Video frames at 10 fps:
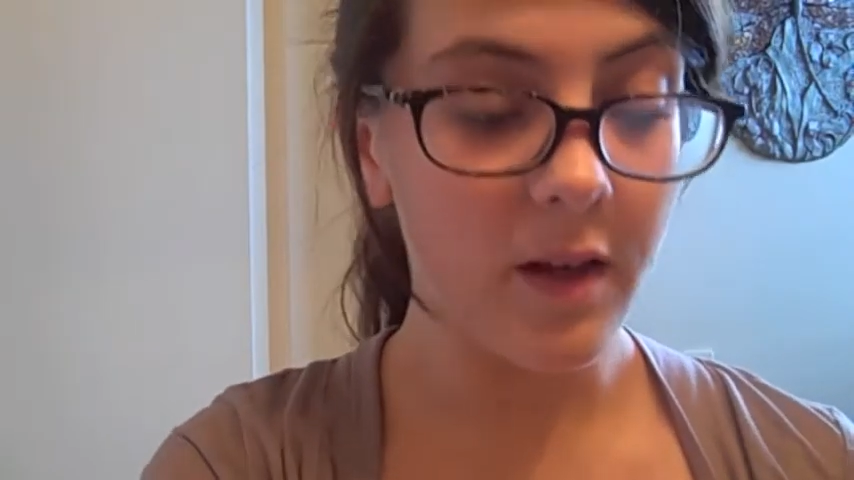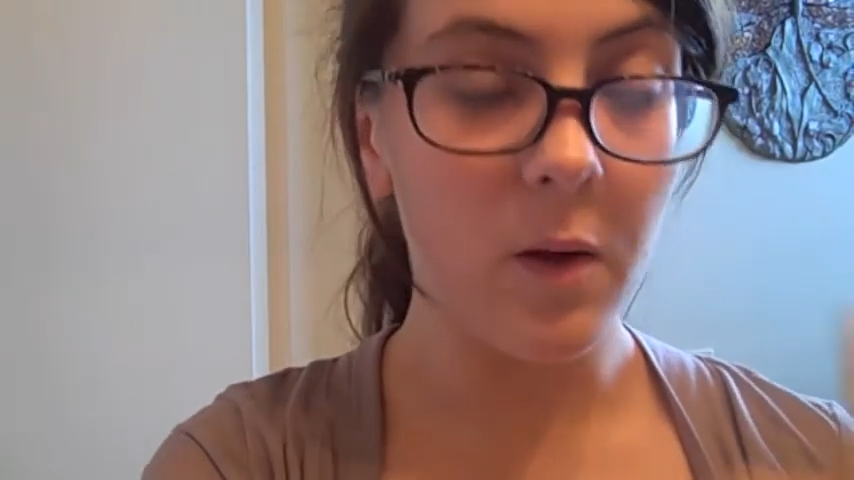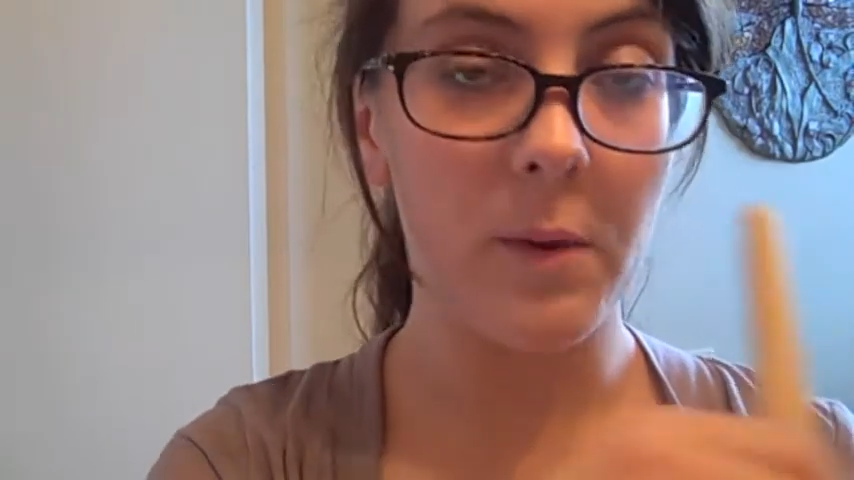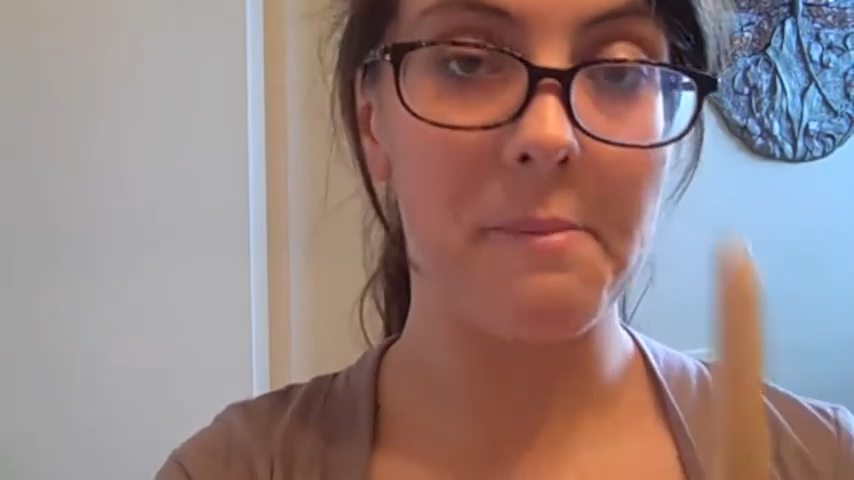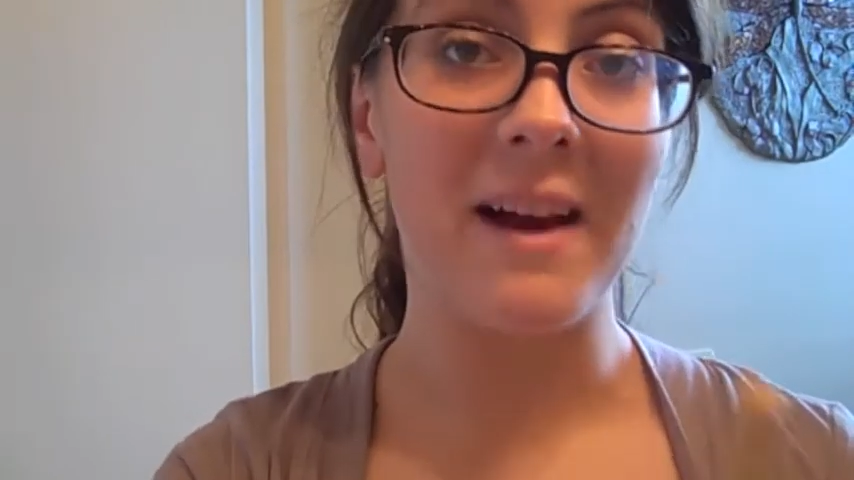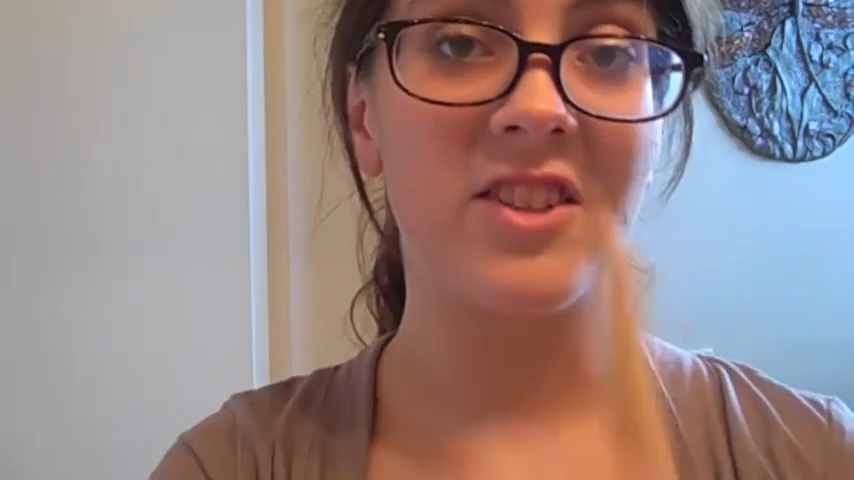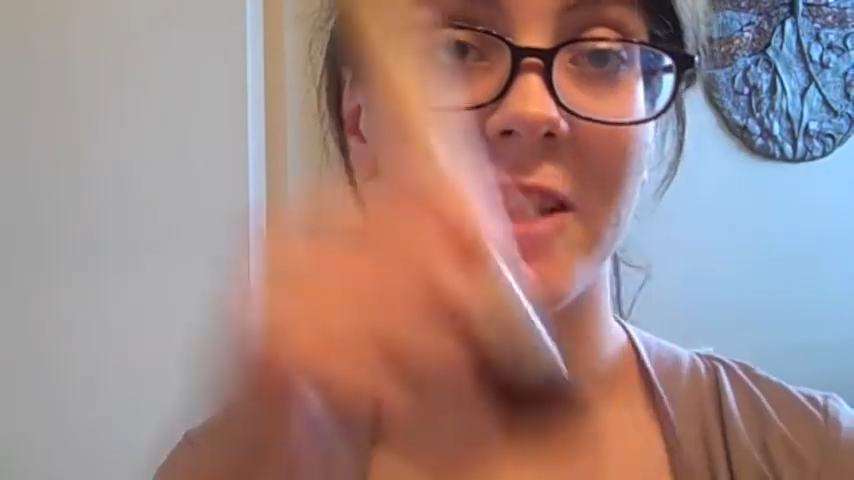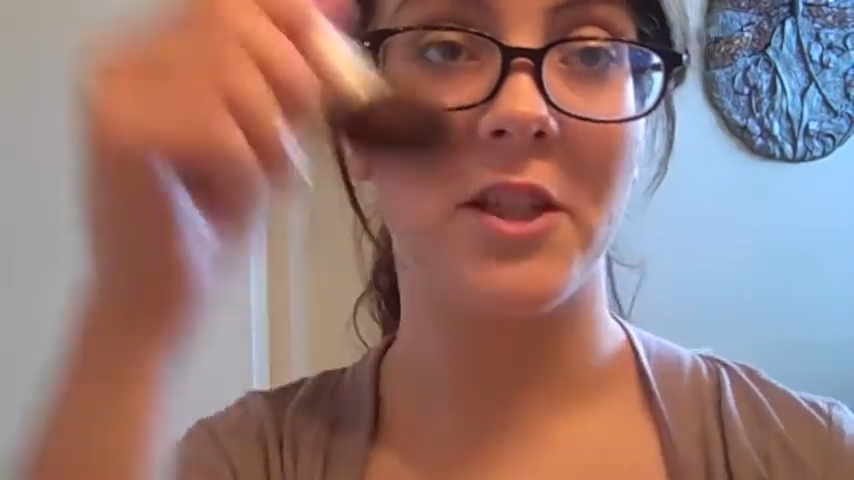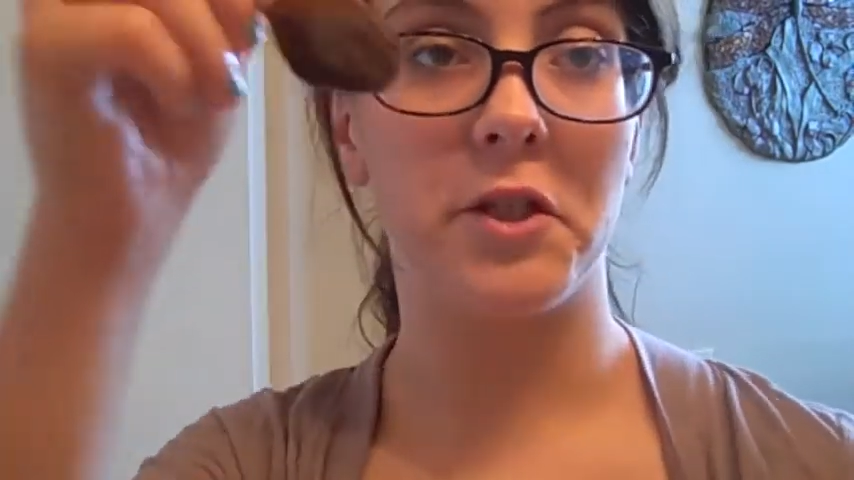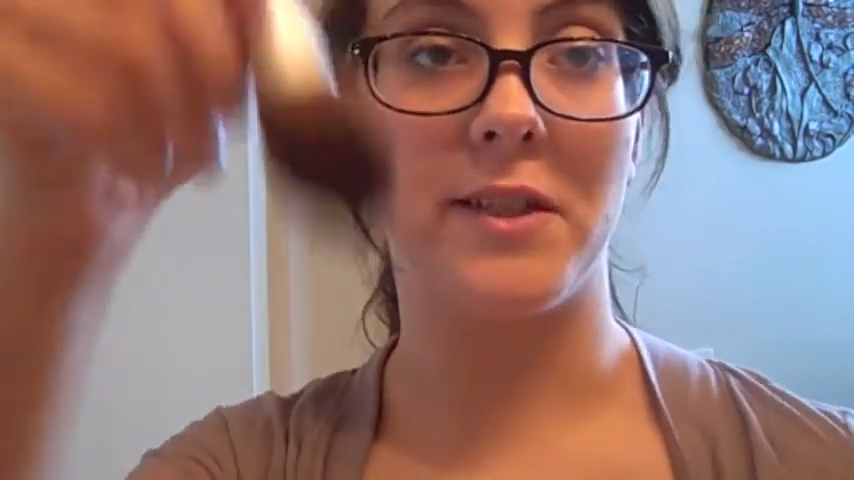what I'm actually
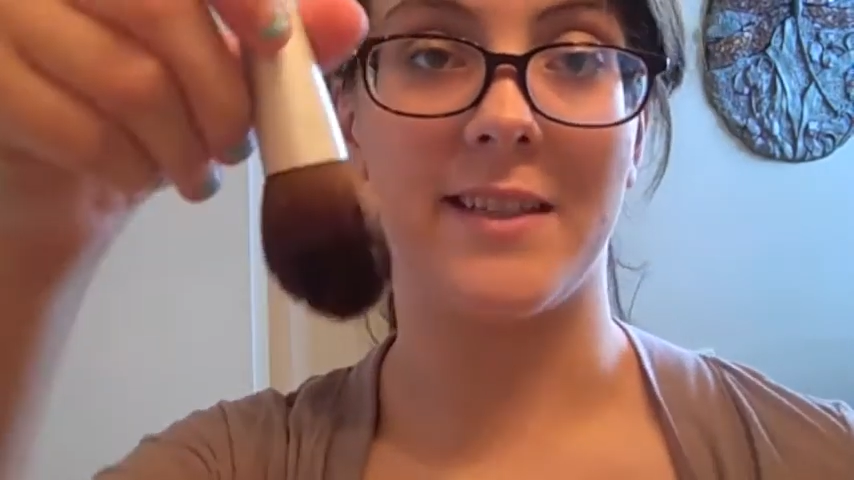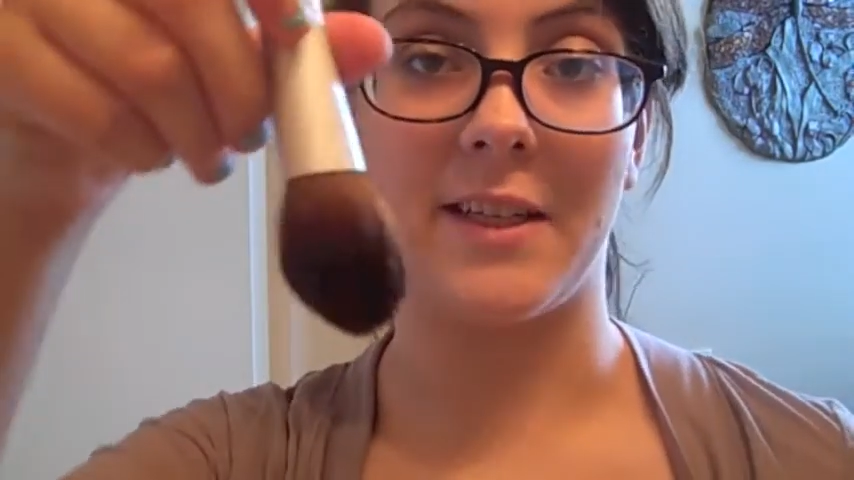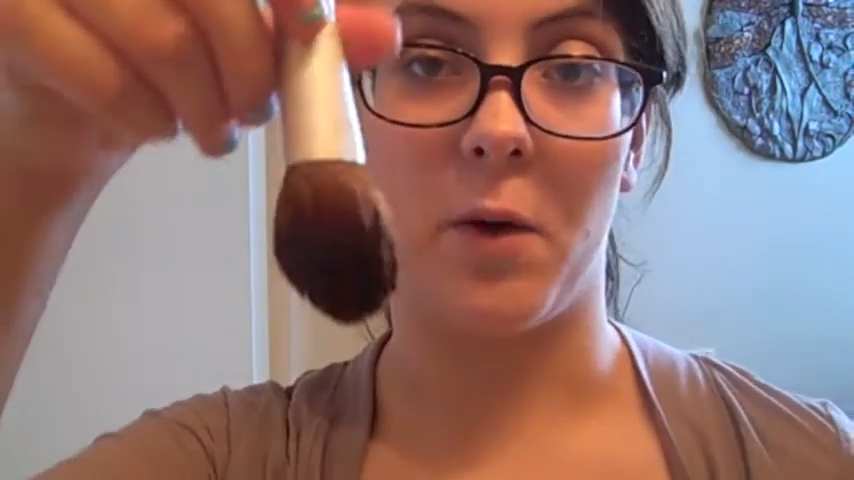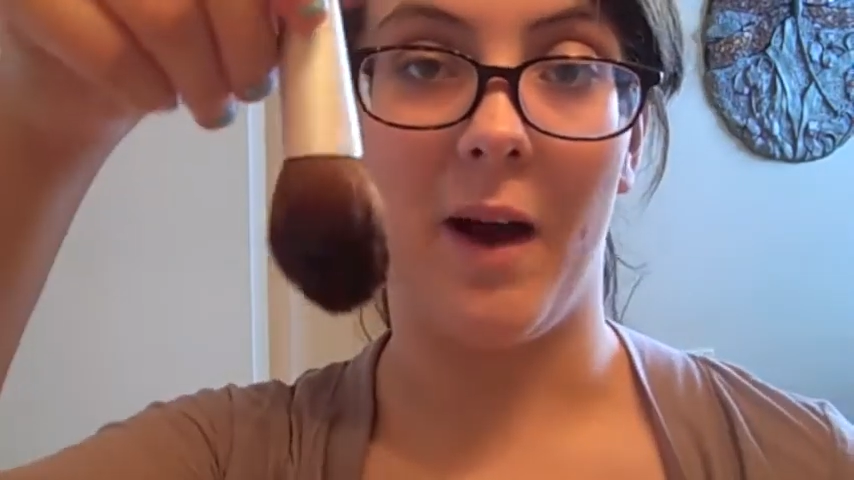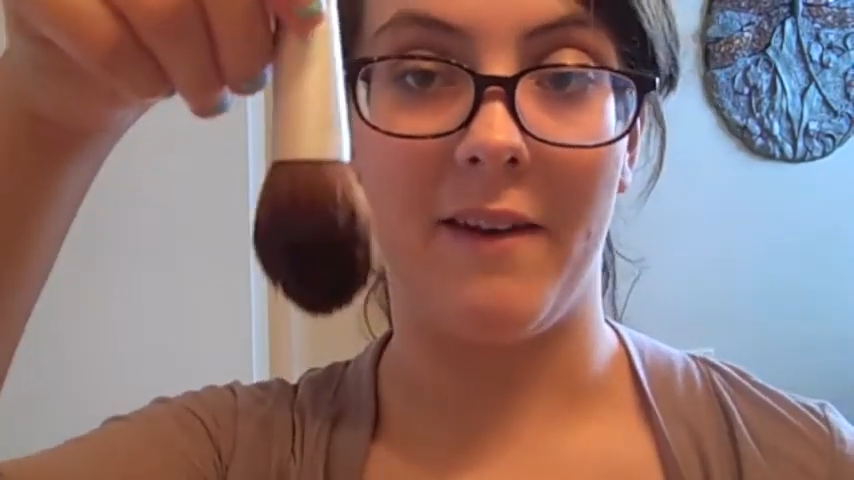going to do, since I don't